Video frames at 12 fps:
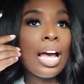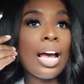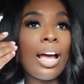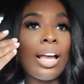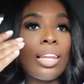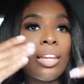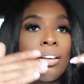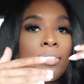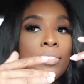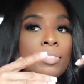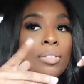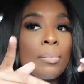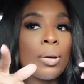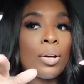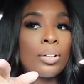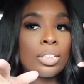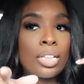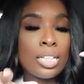I left my
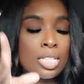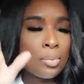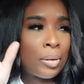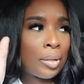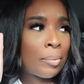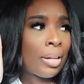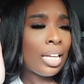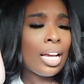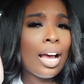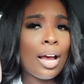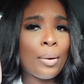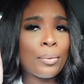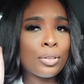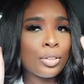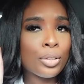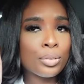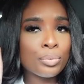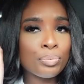orthodontist appointment about like an hour
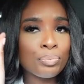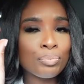ago